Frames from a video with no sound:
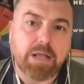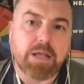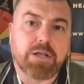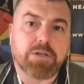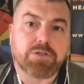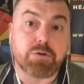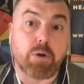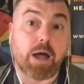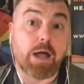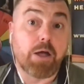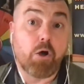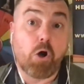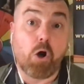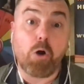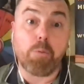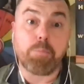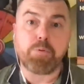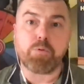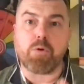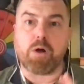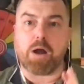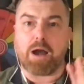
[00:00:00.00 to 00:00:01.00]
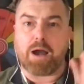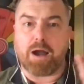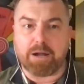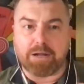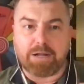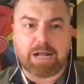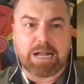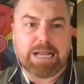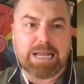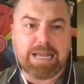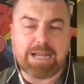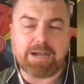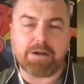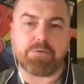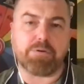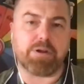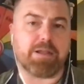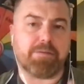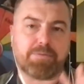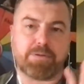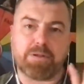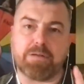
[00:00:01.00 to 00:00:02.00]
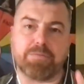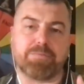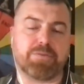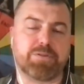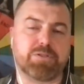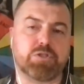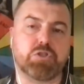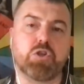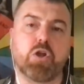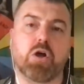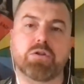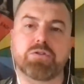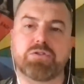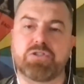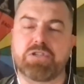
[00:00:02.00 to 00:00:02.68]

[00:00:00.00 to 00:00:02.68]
So I hope you are clear. If not,